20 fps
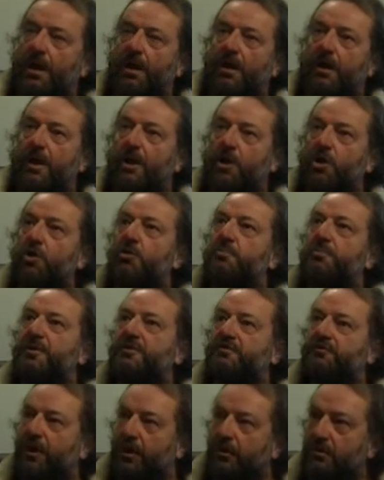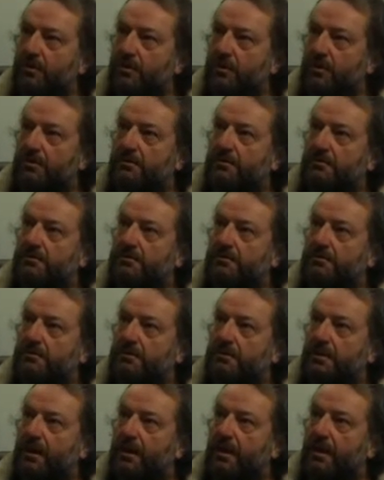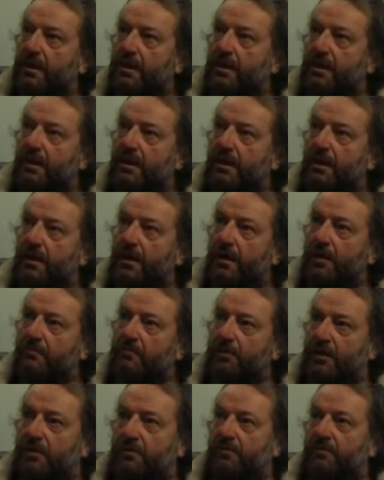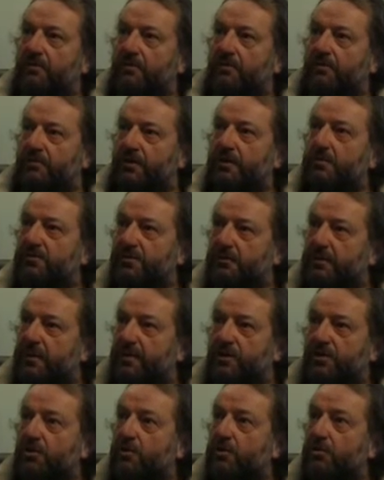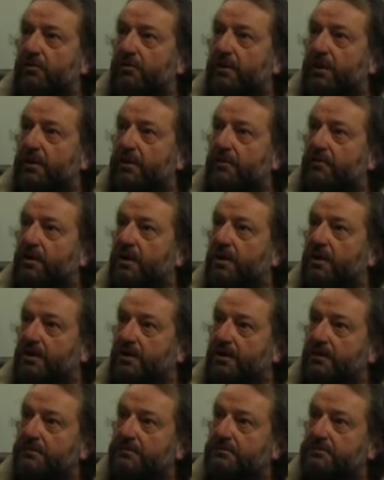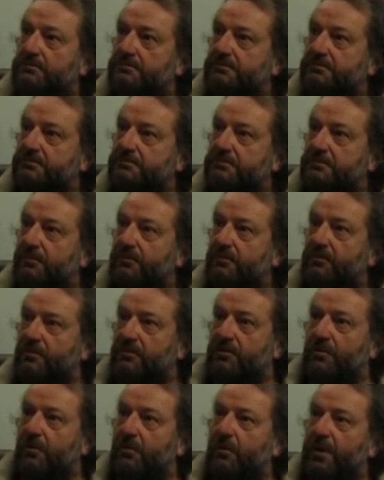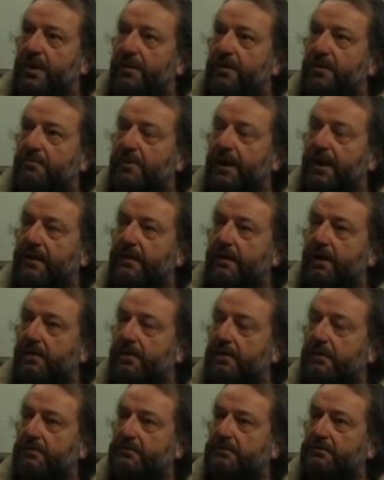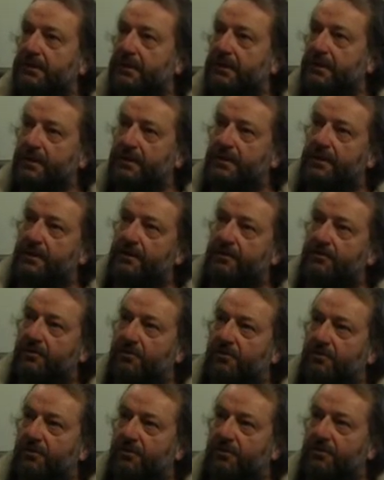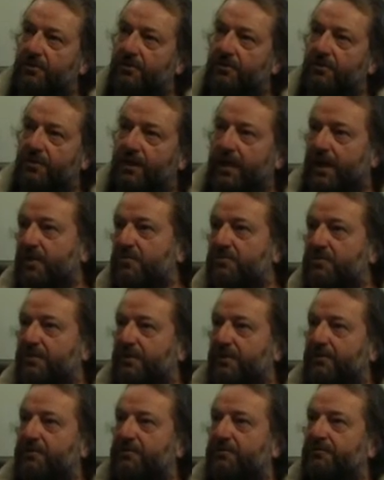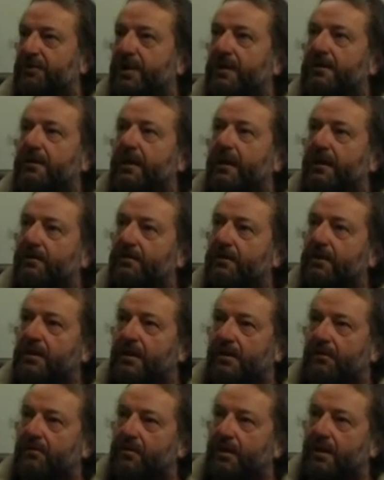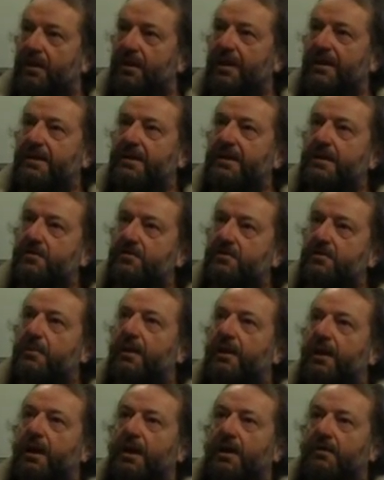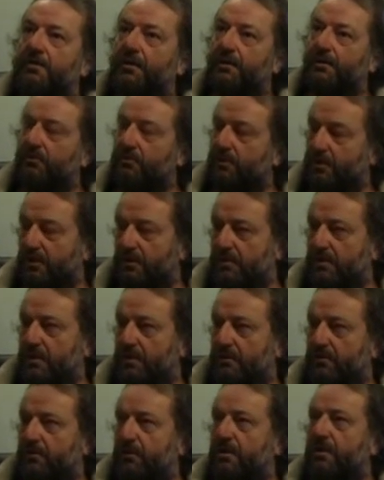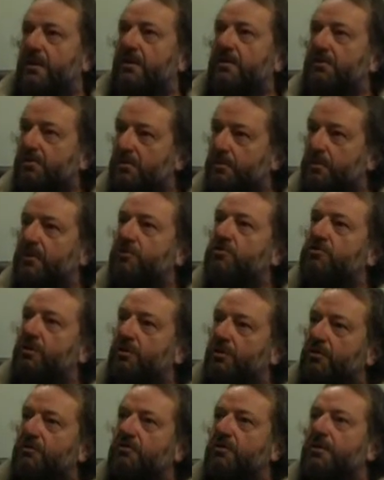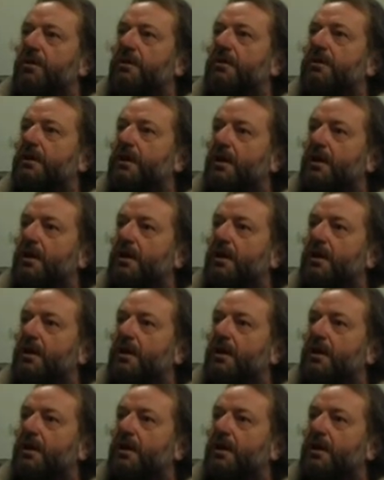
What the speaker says: It could be folk. It seems to be an acoustic guitar. She's not wearing black leather. She's not on a stage with lots of floodlighting. It's an intimate lighting, so it's an intimate genre